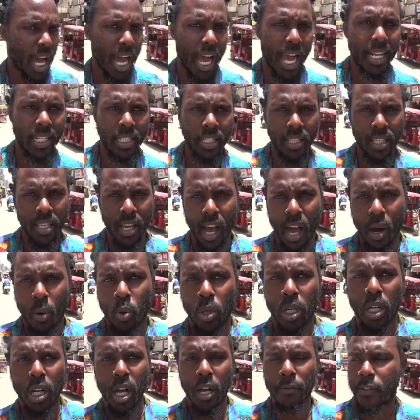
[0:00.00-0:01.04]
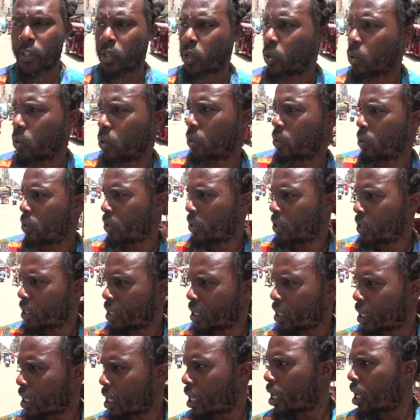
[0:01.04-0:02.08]
and I would love to,
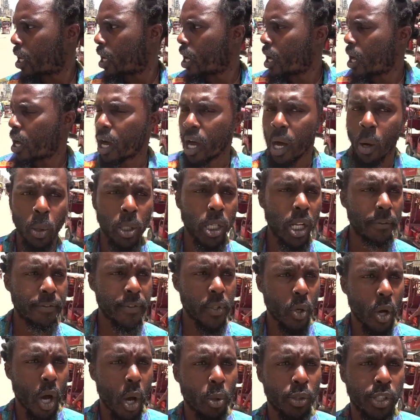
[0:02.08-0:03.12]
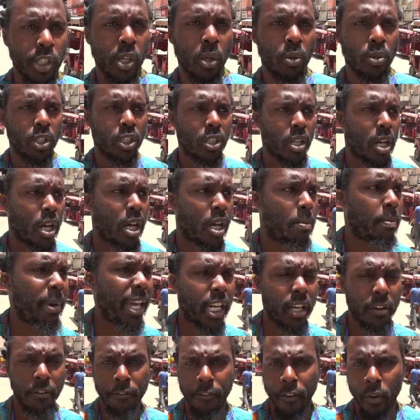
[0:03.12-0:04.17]
I would love to also uh,
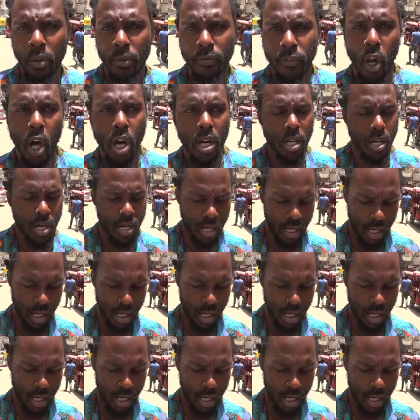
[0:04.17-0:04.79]
make a food vlog.